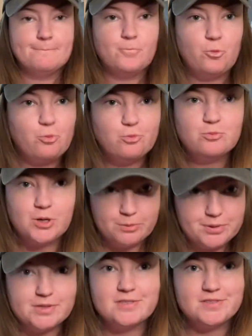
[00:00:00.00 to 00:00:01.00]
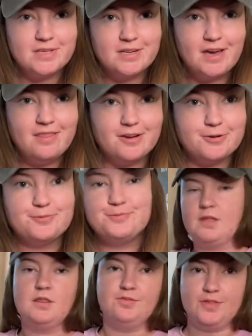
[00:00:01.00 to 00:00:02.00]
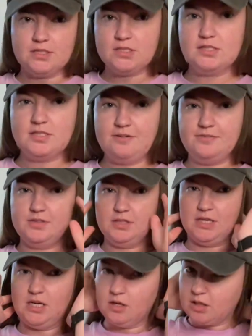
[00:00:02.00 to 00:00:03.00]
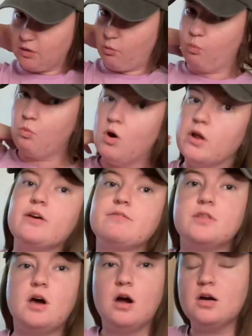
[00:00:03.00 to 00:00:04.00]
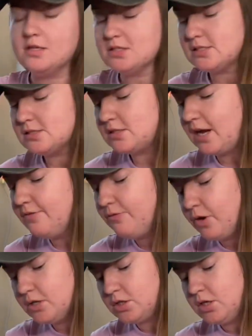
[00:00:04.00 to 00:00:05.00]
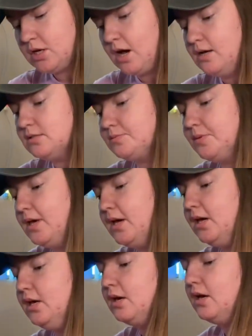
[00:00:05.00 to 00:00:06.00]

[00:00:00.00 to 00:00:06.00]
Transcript: We're gonna put this thing together. This is definitely like one of the hardest I've worked on a cosplay,